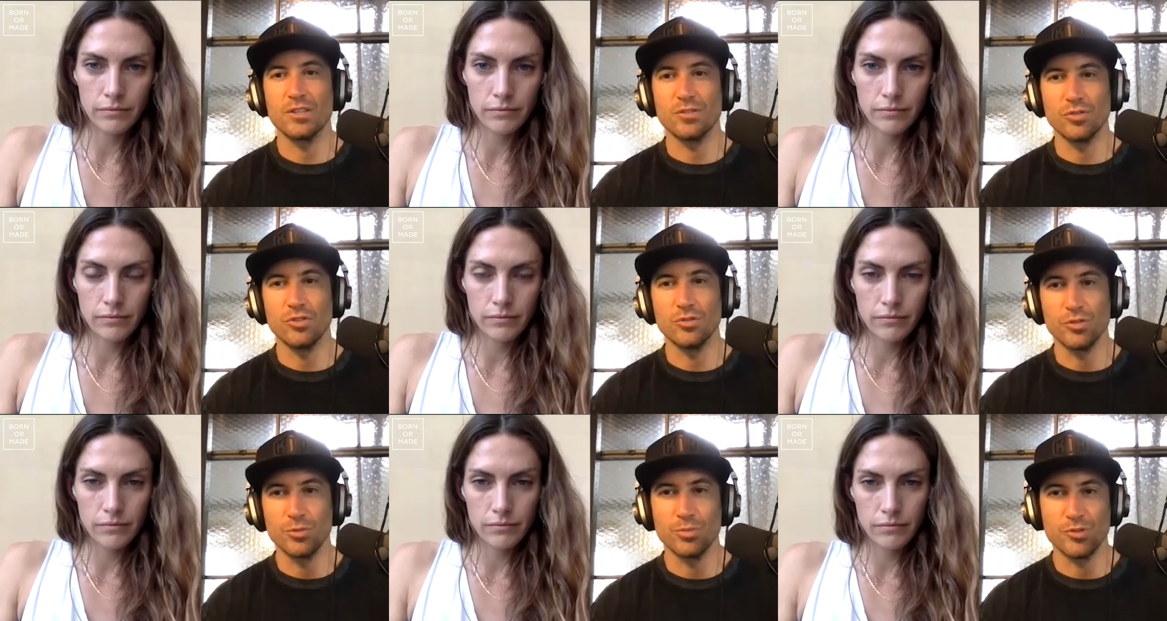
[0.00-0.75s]
Speaker 1: You you
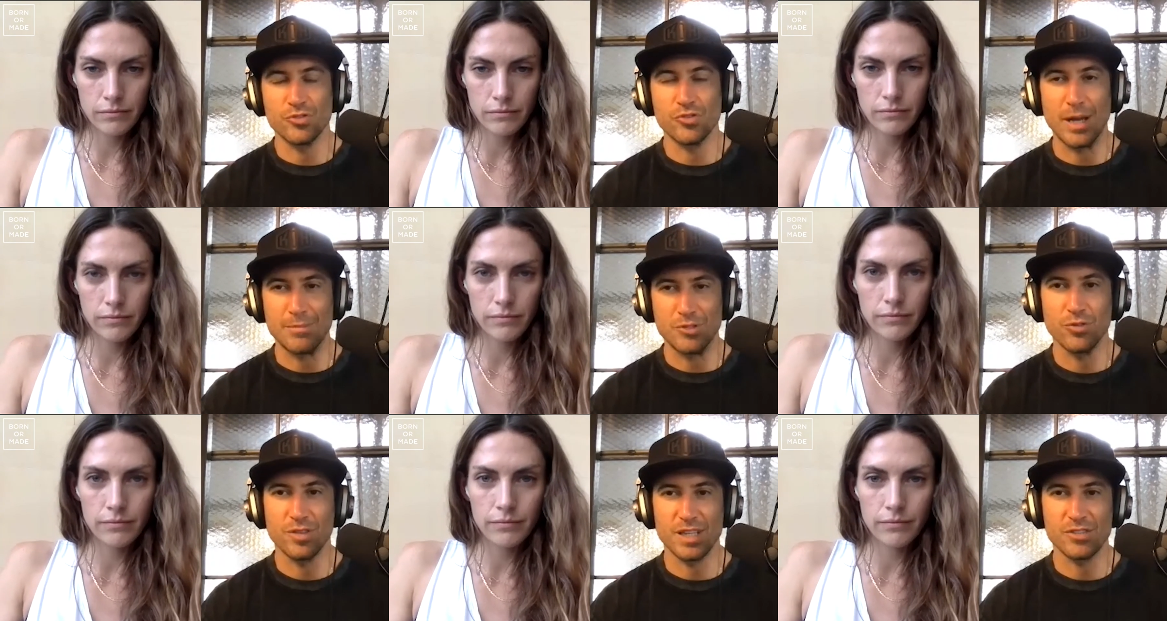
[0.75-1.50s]
you prescribe
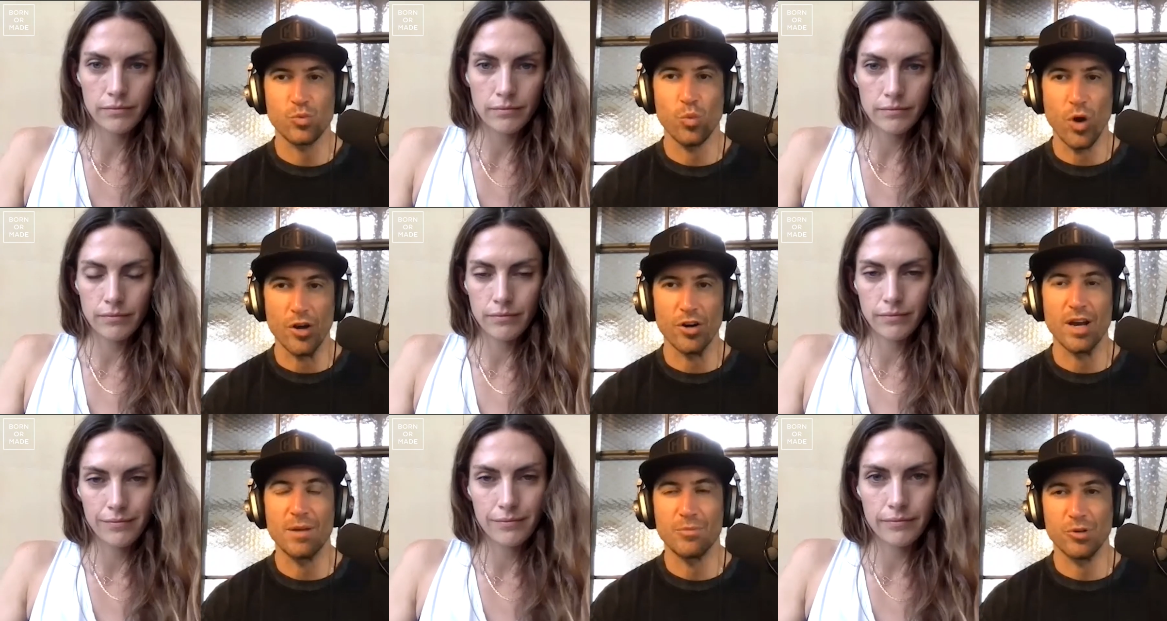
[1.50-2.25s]
two things: water
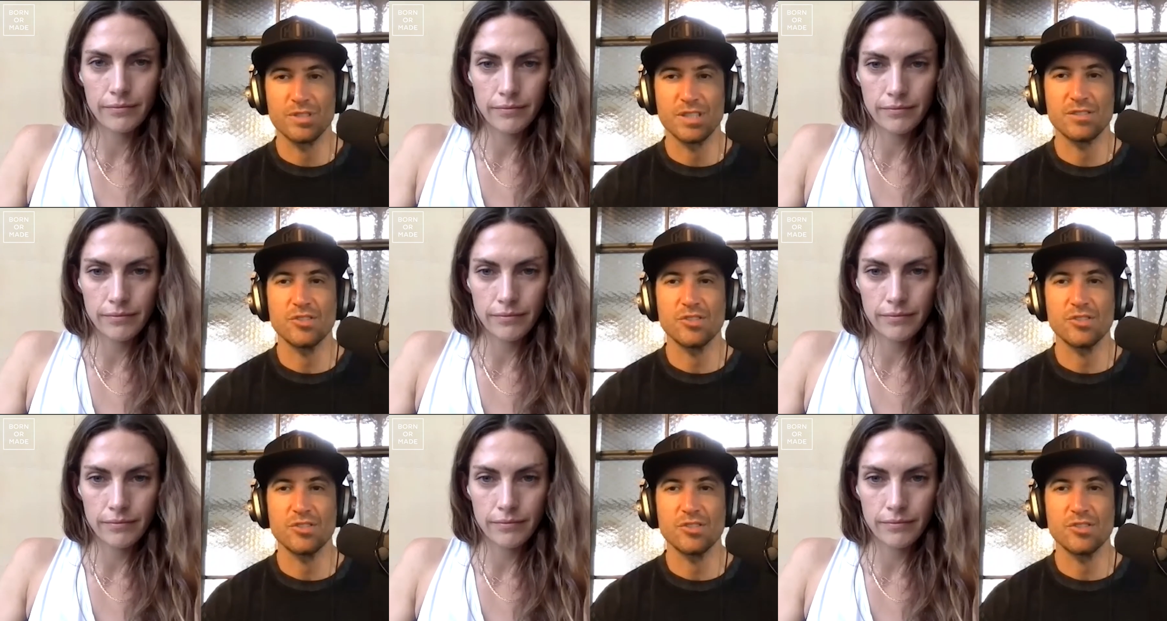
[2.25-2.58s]
and protein.